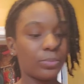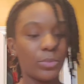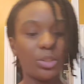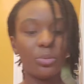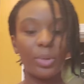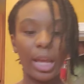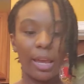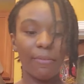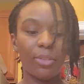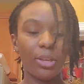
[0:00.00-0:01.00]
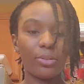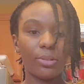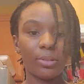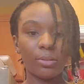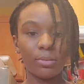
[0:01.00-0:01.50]
you would have
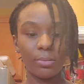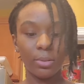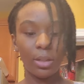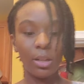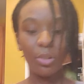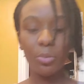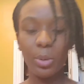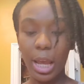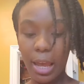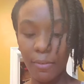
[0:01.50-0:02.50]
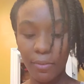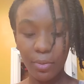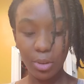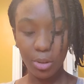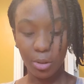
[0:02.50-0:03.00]
this. You would have
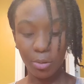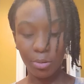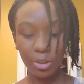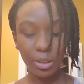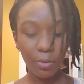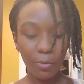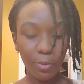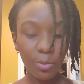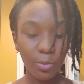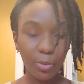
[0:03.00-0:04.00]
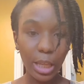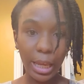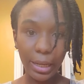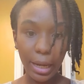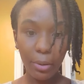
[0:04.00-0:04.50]
your stuff
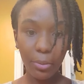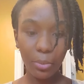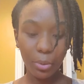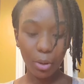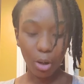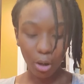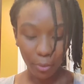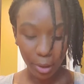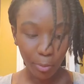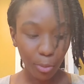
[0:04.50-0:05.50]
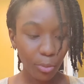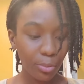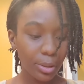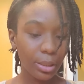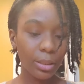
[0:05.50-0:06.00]
flattened out, already
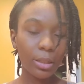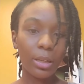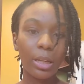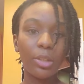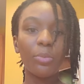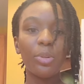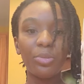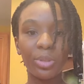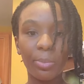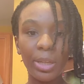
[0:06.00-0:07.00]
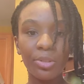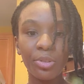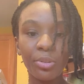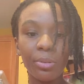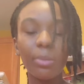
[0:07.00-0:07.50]
rolled. You would use your
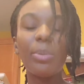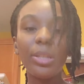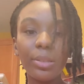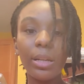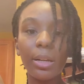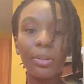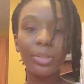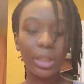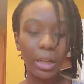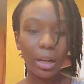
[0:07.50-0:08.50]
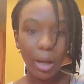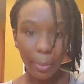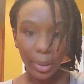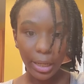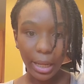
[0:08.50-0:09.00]
pizza cutter to cut up
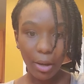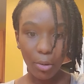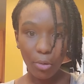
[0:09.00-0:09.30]
and down,